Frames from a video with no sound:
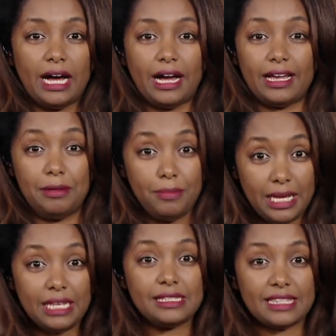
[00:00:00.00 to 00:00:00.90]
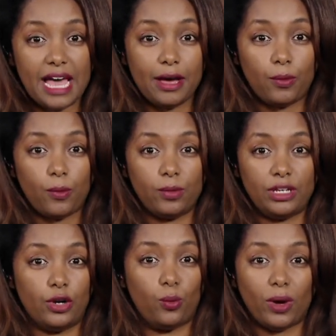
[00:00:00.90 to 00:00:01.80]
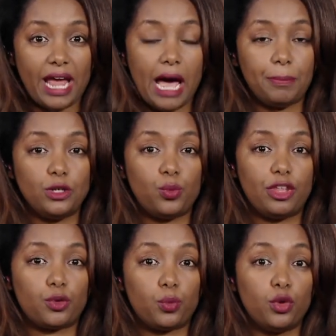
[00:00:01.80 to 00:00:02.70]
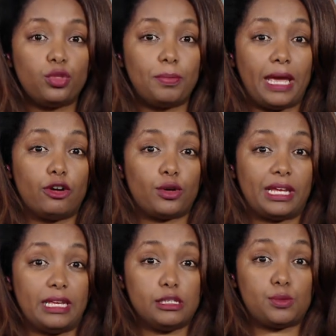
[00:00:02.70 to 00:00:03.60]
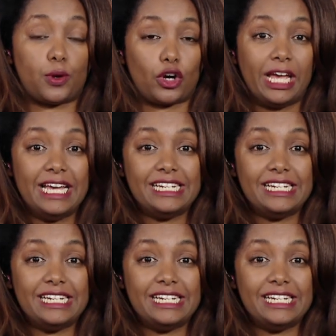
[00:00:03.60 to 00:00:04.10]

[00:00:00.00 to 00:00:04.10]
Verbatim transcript: It means that, you know, what happened with Ruth Bader Ginsburg